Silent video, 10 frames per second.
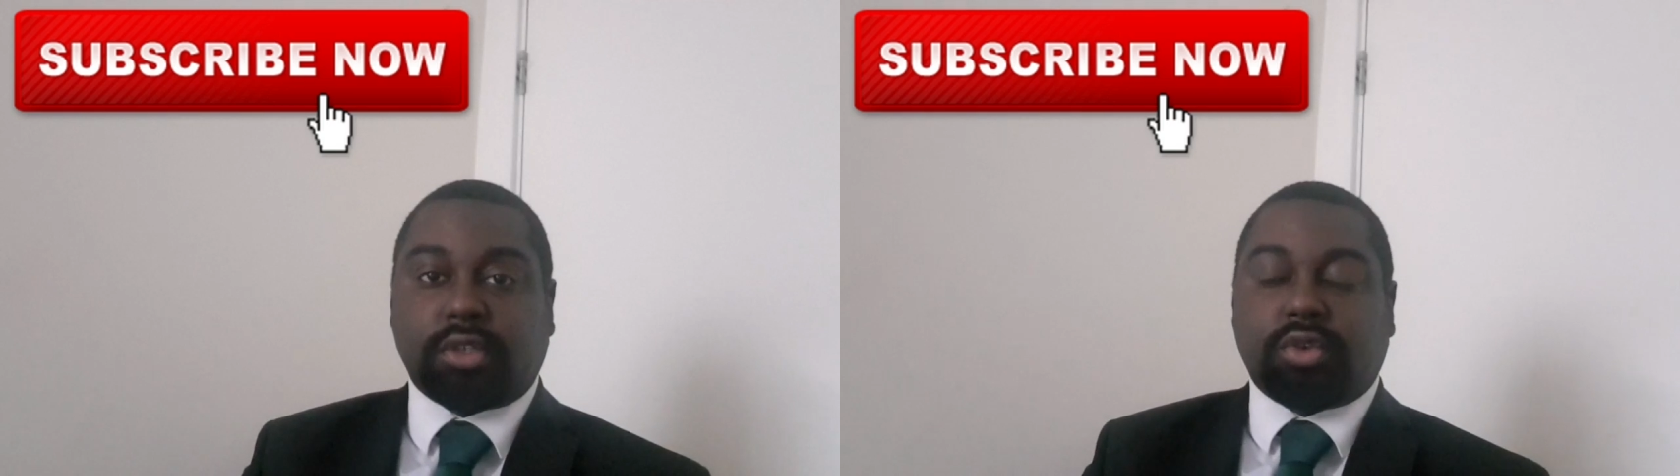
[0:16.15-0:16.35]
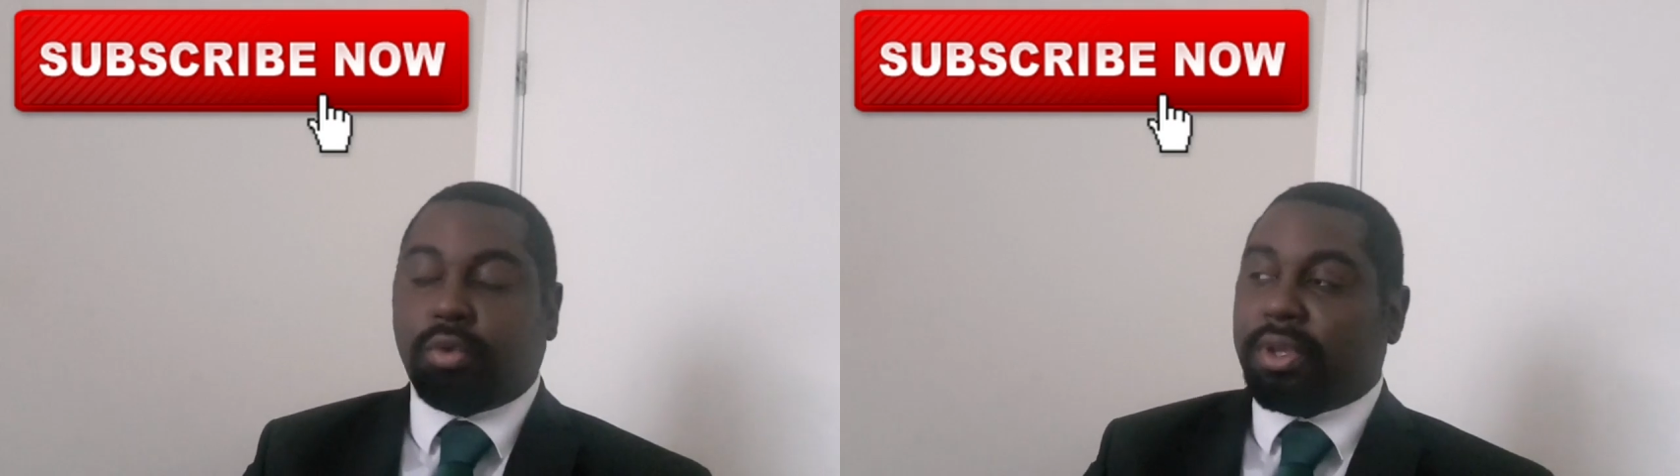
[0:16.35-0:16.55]

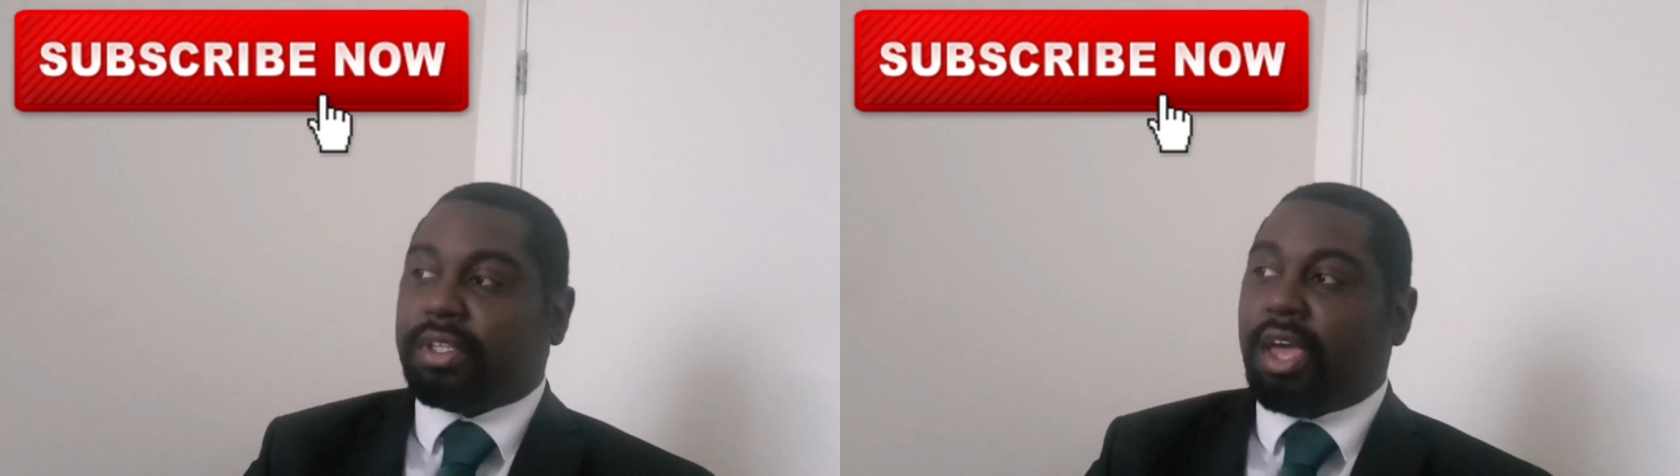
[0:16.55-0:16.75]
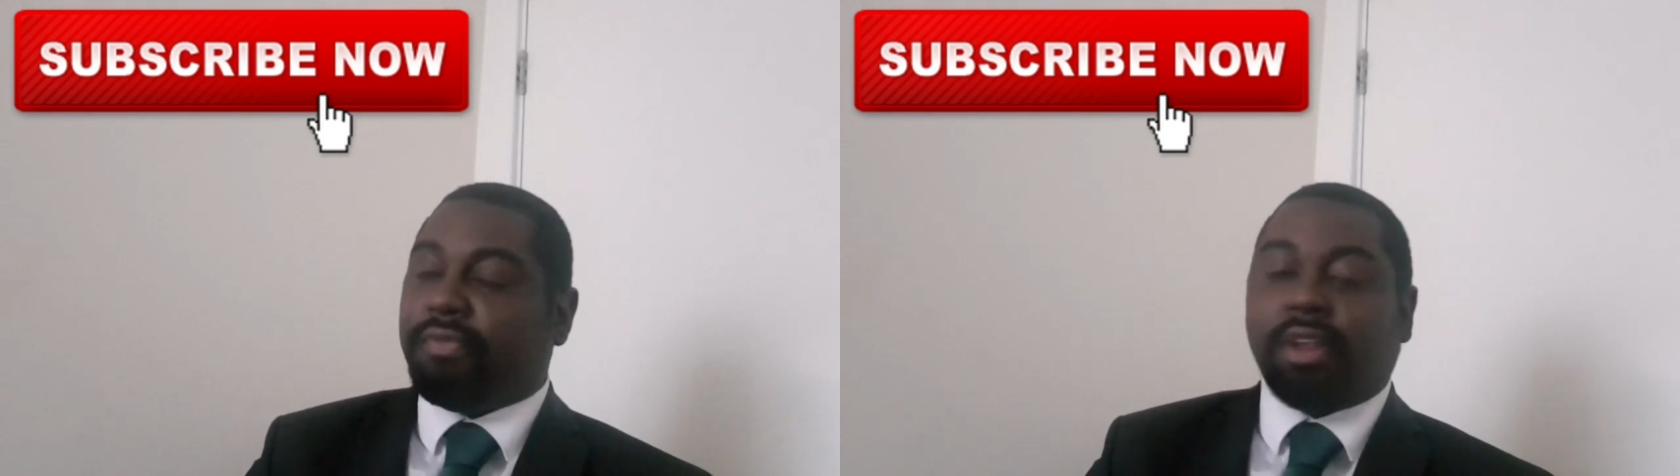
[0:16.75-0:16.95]
So
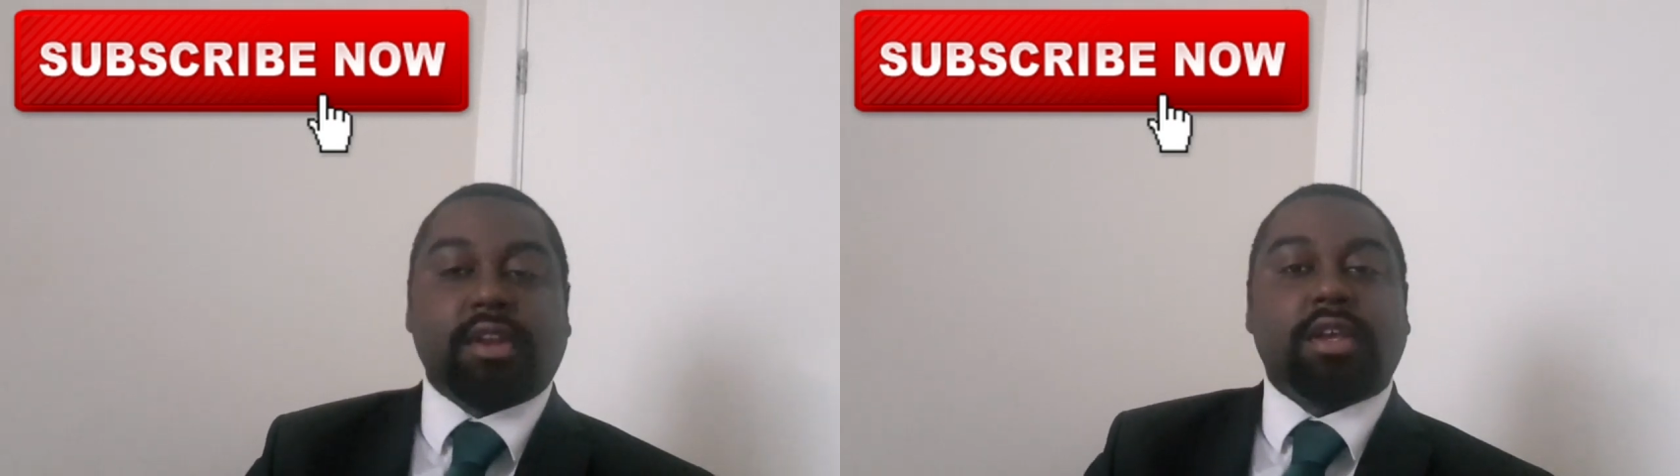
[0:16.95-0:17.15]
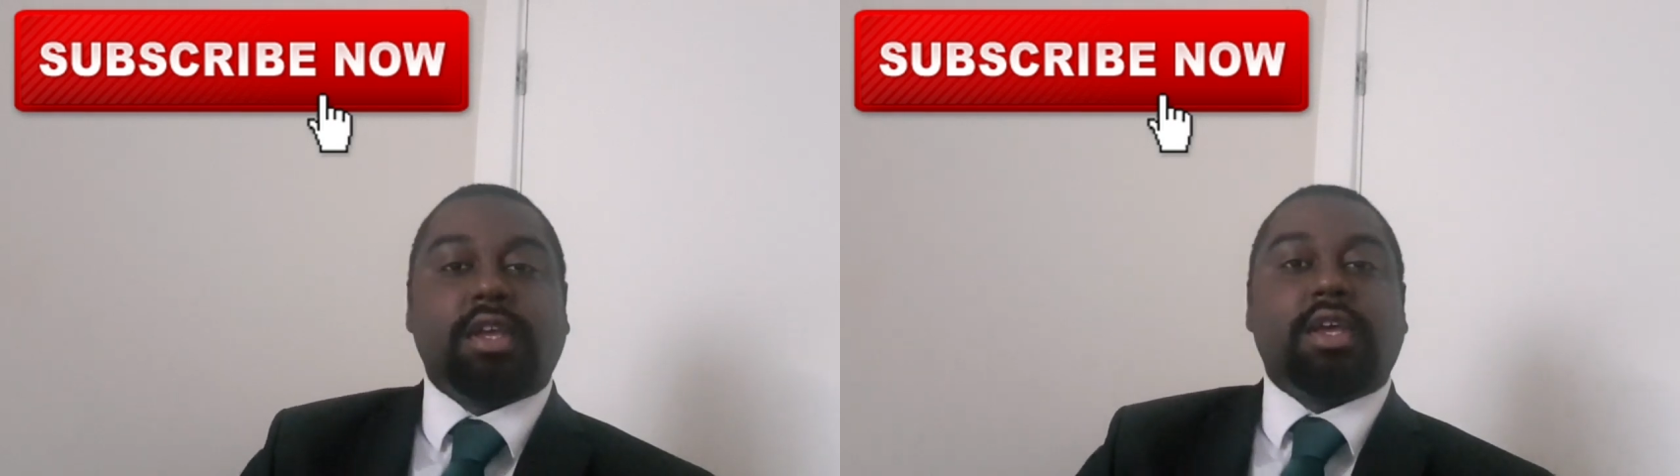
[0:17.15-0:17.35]
it's
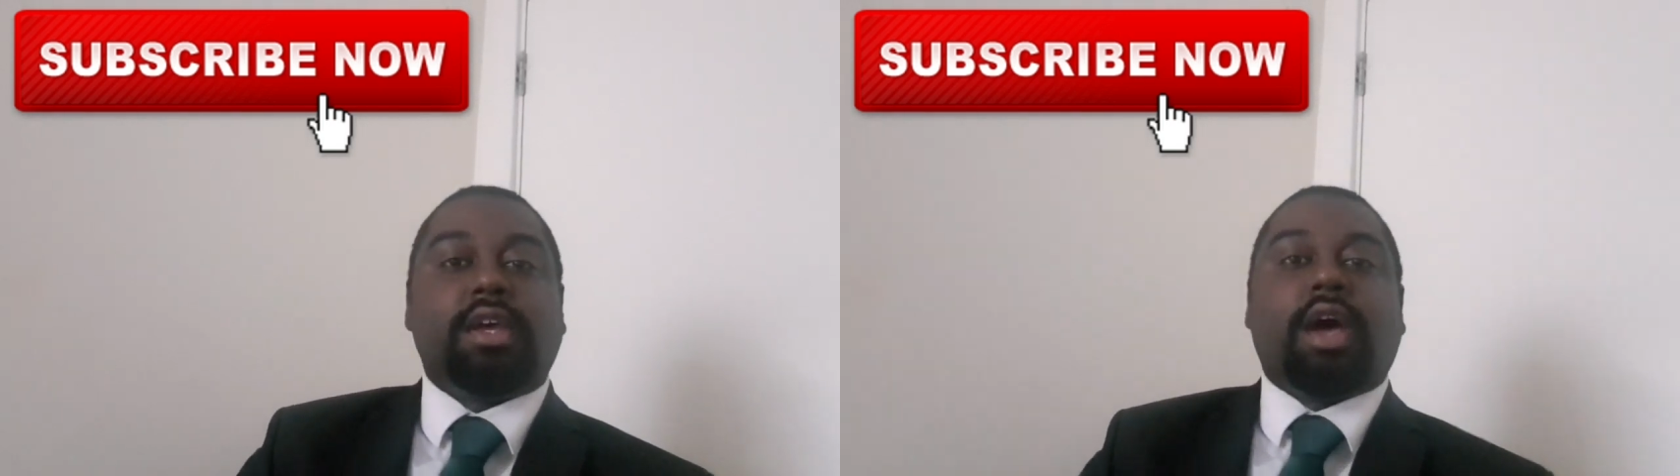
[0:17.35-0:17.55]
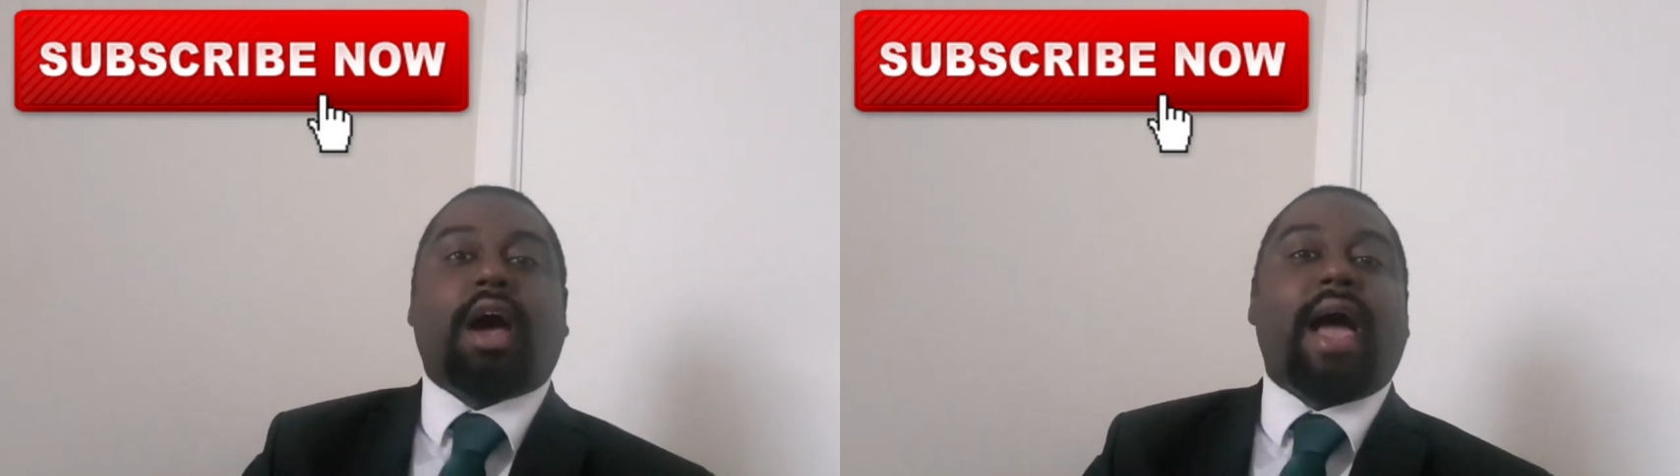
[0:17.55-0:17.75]
having
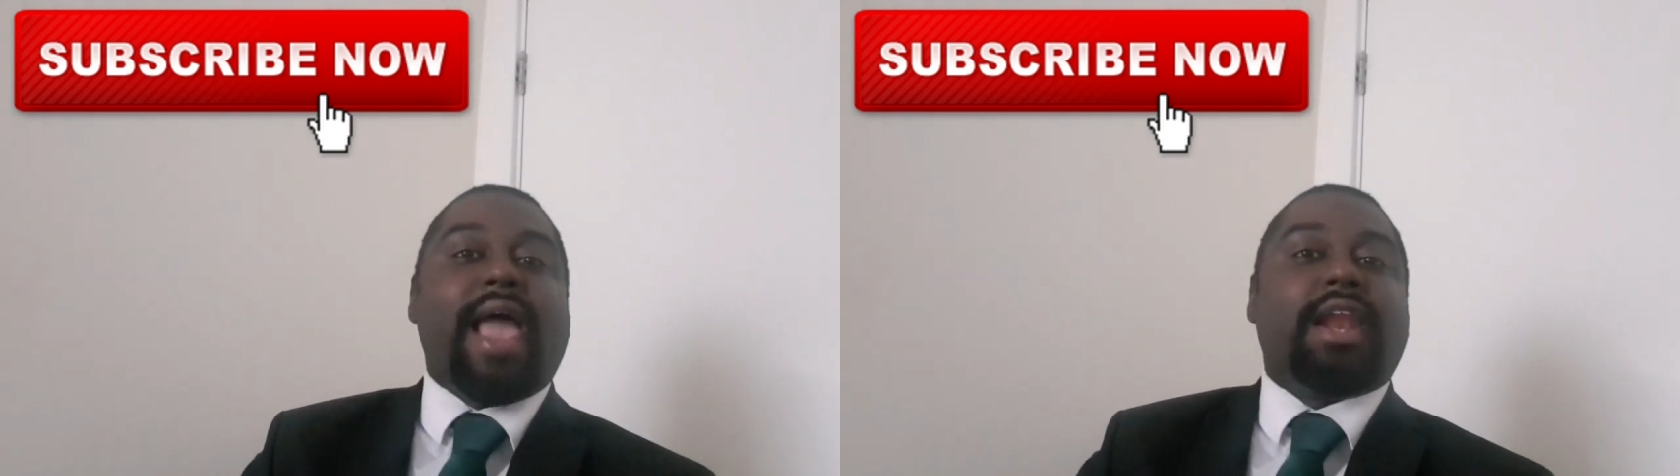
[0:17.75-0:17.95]
a high